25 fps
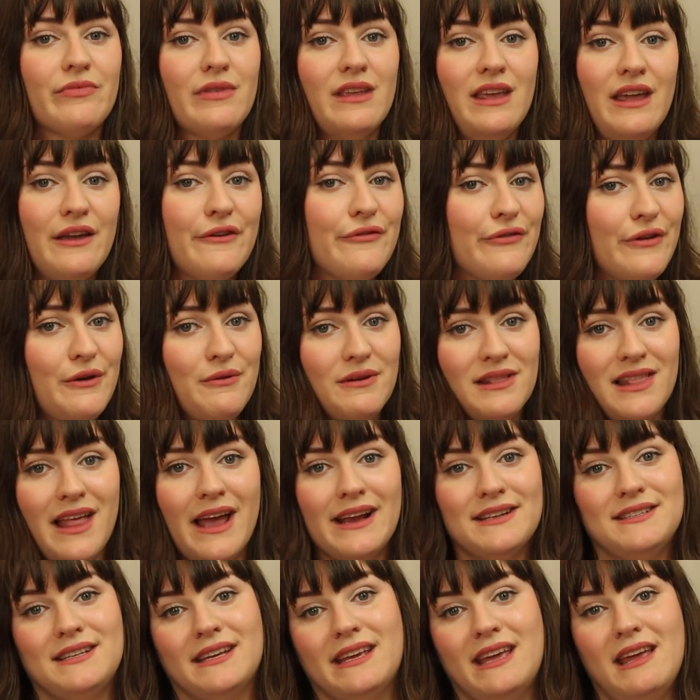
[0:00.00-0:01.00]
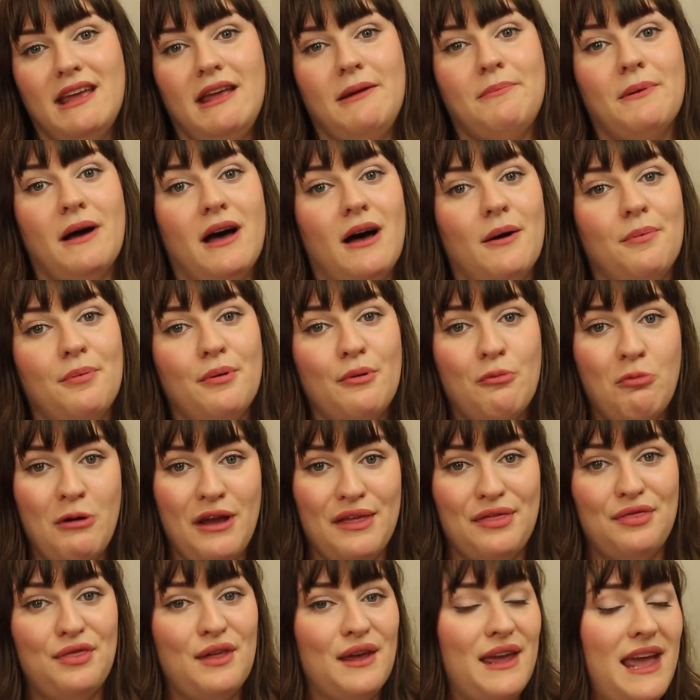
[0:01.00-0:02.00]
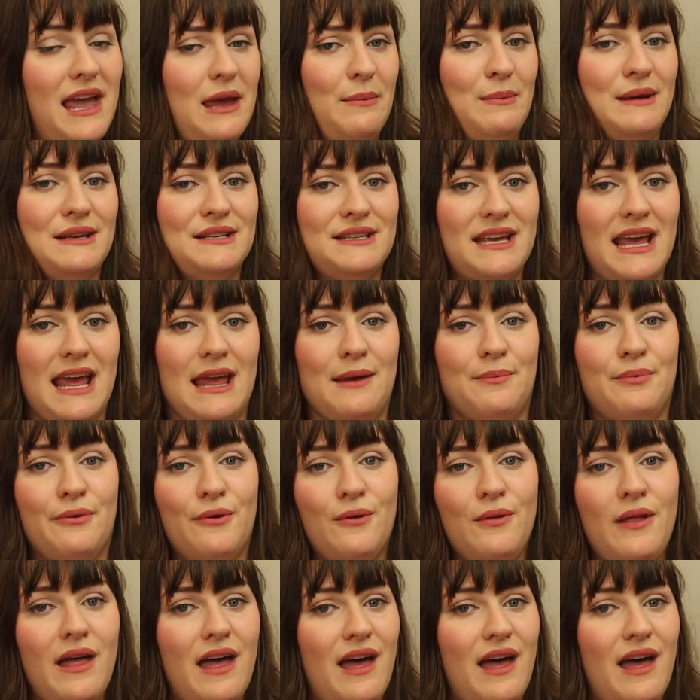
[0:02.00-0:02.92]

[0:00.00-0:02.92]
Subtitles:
If you would like to keep up with the gaming table,